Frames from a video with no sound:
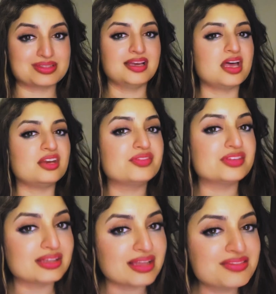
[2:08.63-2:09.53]
And if you
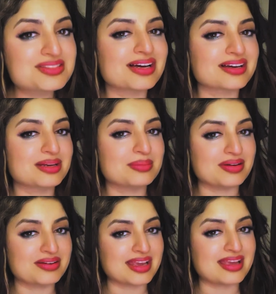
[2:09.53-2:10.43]
love talking about
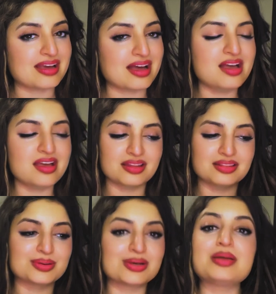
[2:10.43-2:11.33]
A I and
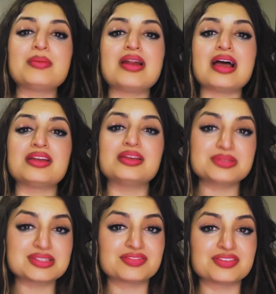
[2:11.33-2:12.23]
learning about how to use
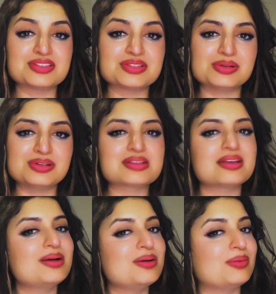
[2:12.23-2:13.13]
different tools,
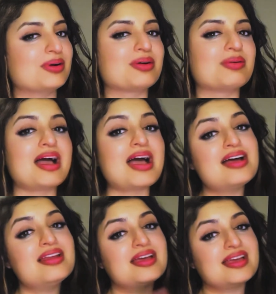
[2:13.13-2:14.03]
well, go ahead,
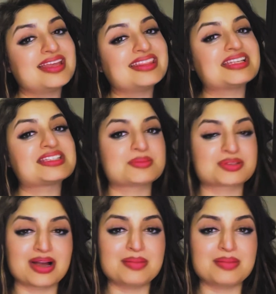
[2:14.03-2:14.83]
hit that subscribe